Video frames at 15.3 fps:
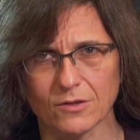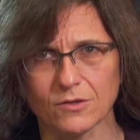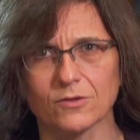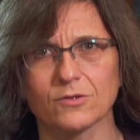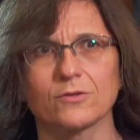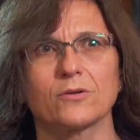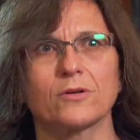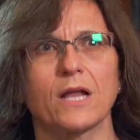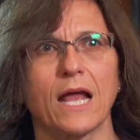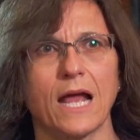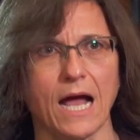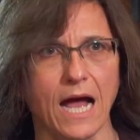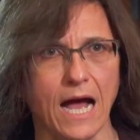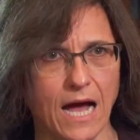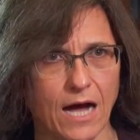learn
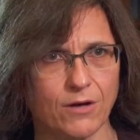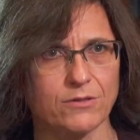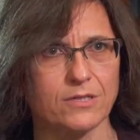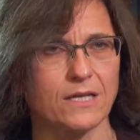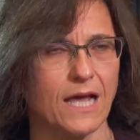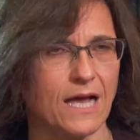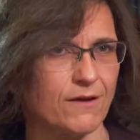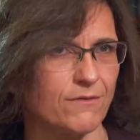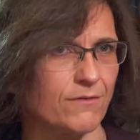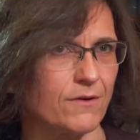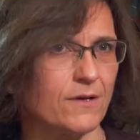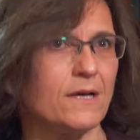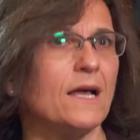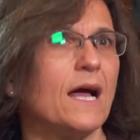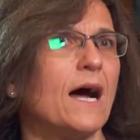how to
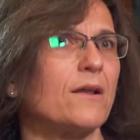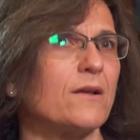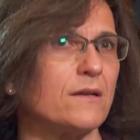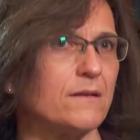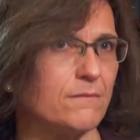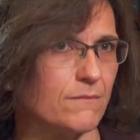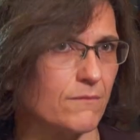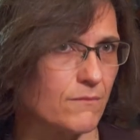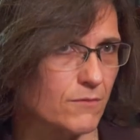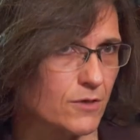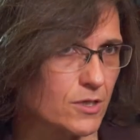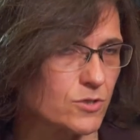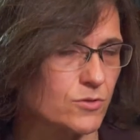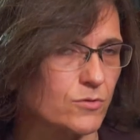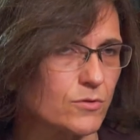
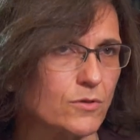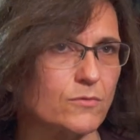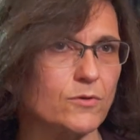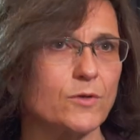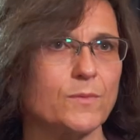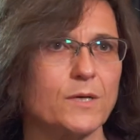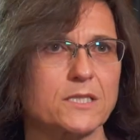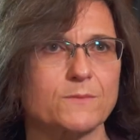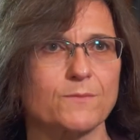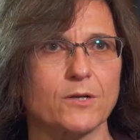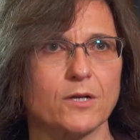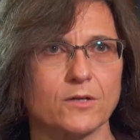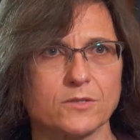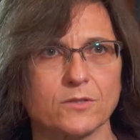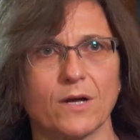control robots,
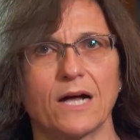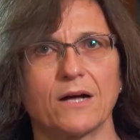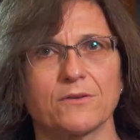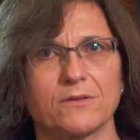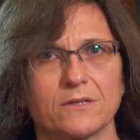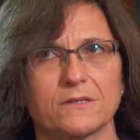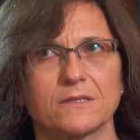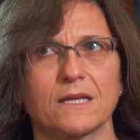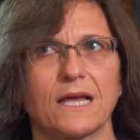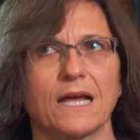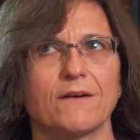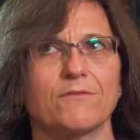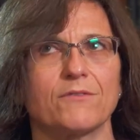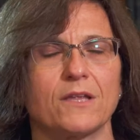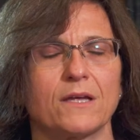but also how to
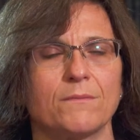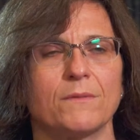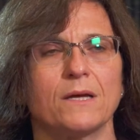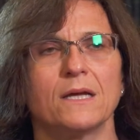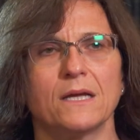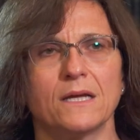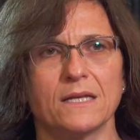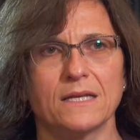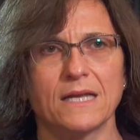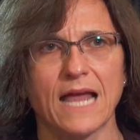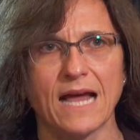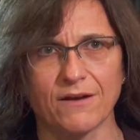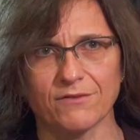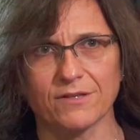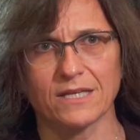have them
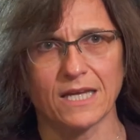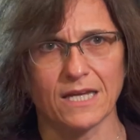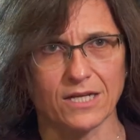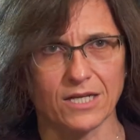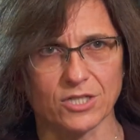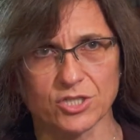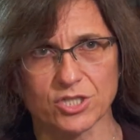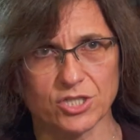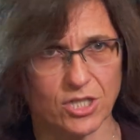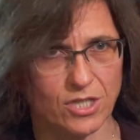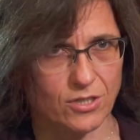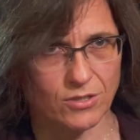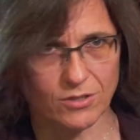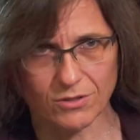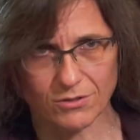navigate and
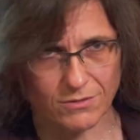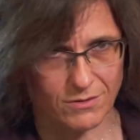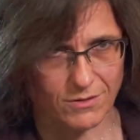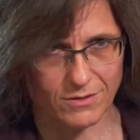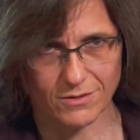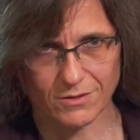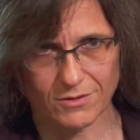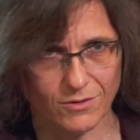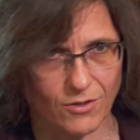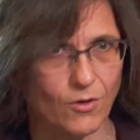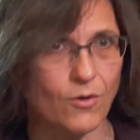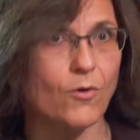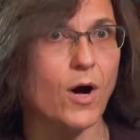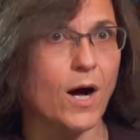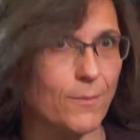share
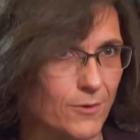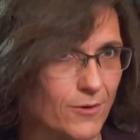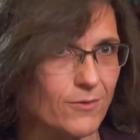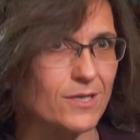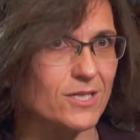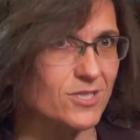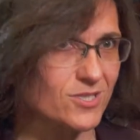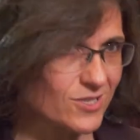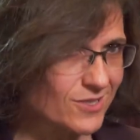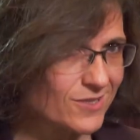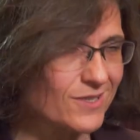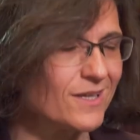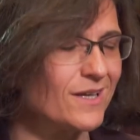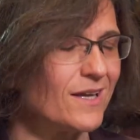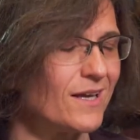
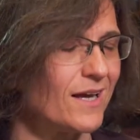cooperation,